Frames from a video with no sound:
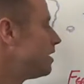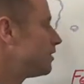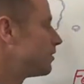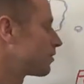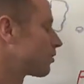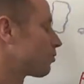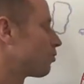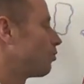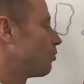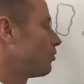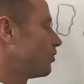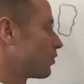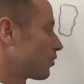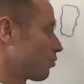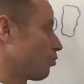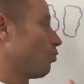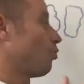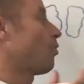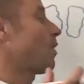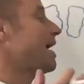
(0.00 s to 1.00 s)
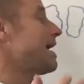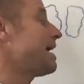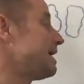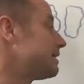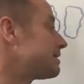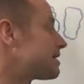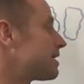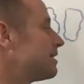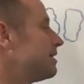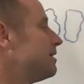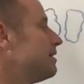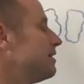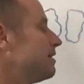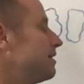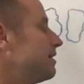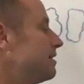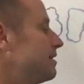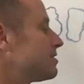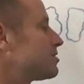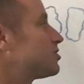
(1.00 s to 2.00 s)
your, your weight
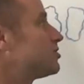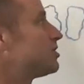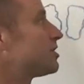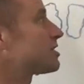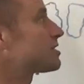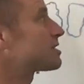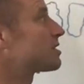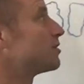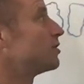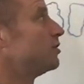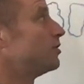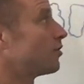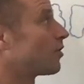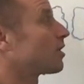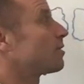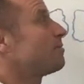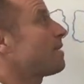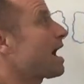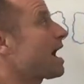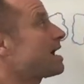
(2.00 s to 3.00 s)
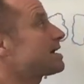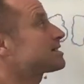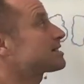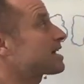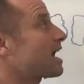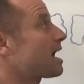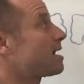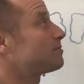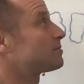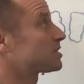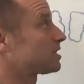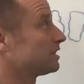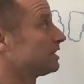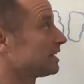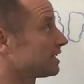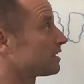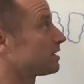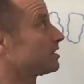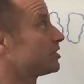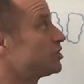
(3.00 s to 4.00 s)
is just your mass times
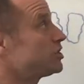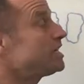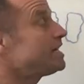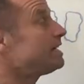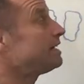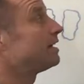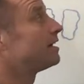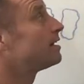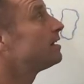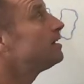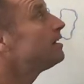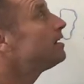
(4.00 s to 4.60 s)
little g,